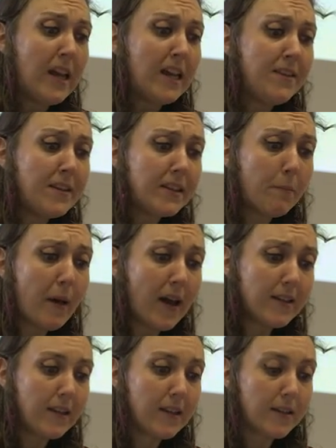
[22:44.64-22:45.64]
In these
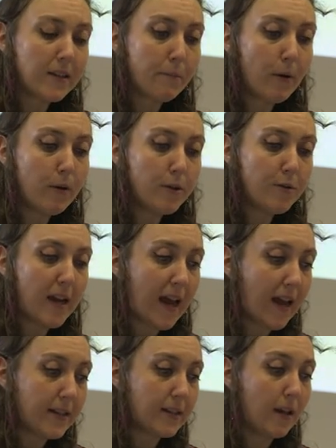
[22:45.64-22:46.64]
capacities, poetry
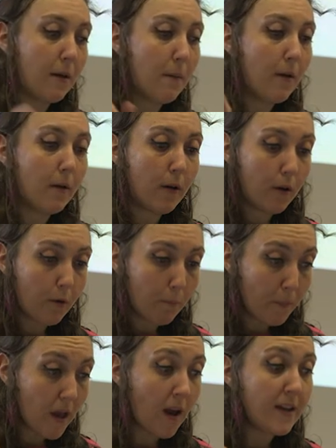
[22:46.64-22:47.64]
acts
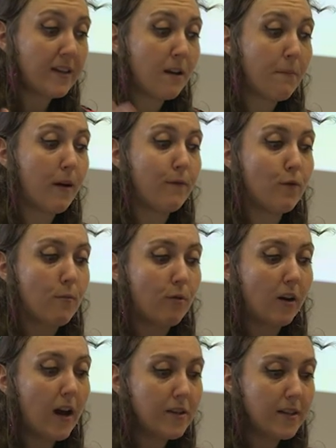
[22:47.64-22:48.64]
beyond and above normal
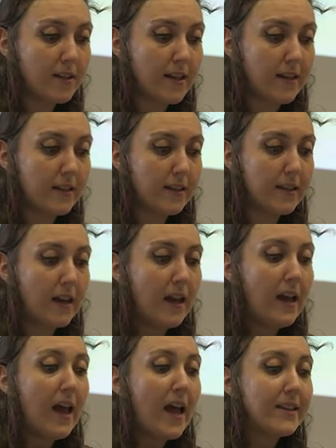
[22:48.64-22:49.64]
consciousness
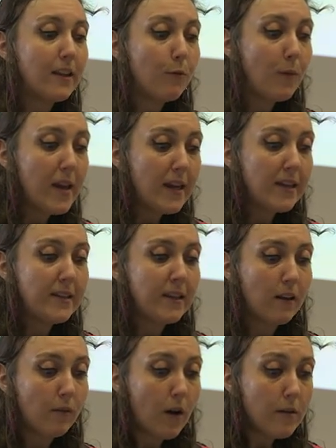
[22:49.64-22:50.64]
as it awakens and
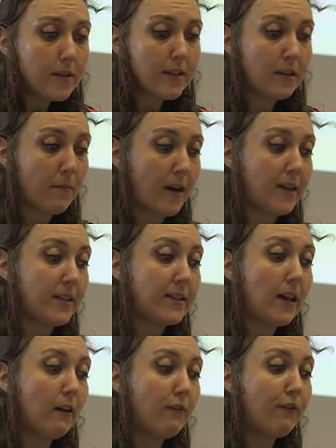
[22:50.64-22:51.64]
enlarges the mind
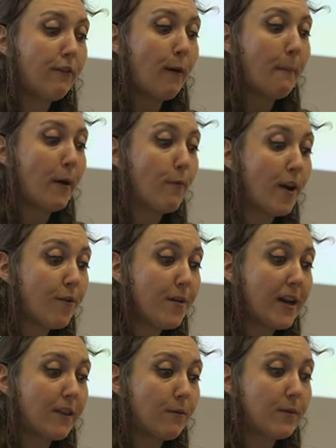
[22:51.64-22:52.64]
itself by
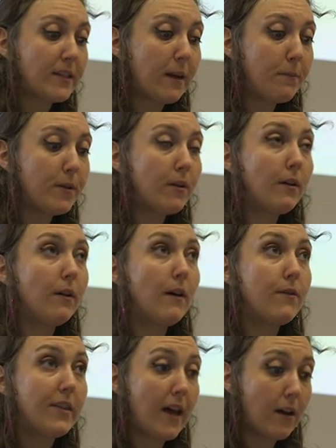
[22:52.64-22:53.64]
rendering it the receptacle
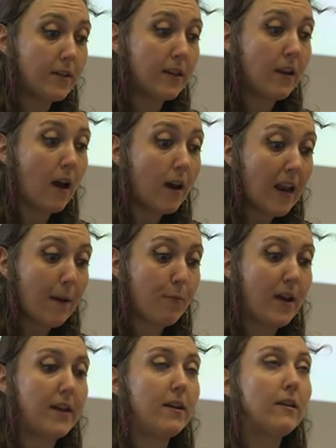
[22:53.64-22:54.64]
of 1,000
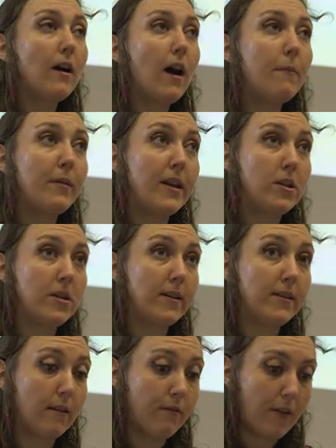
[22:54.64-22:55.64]
unapprehended
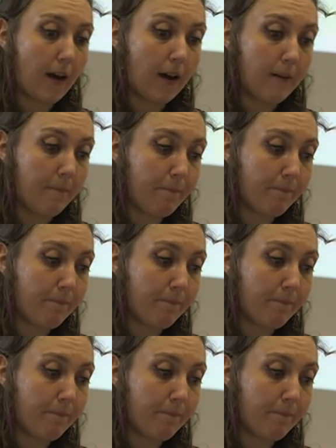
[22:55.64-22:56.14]
combinations of thought.